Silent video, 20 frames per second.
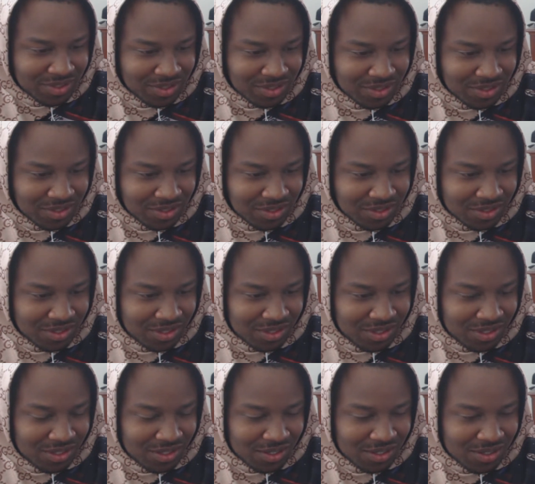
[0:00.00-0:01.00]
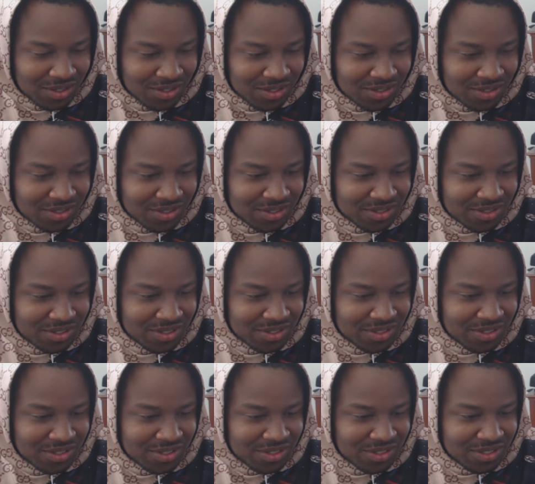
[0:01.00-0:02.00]

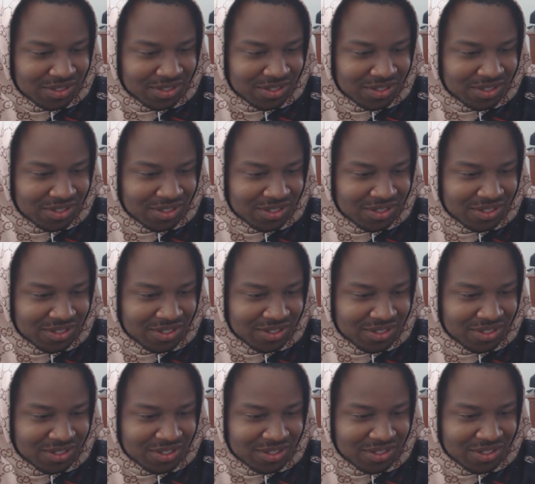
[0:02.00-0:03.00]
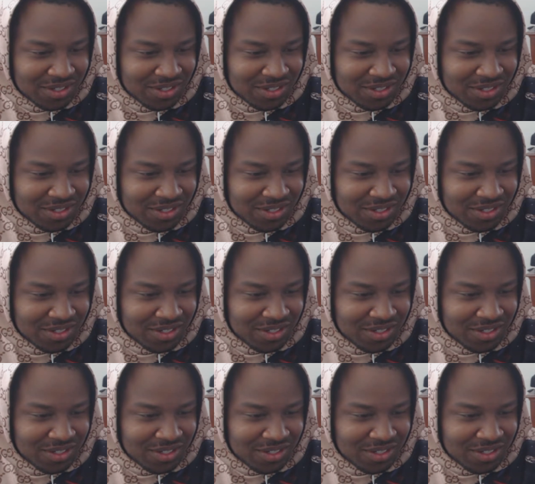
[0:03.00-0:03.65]
(no one is talking)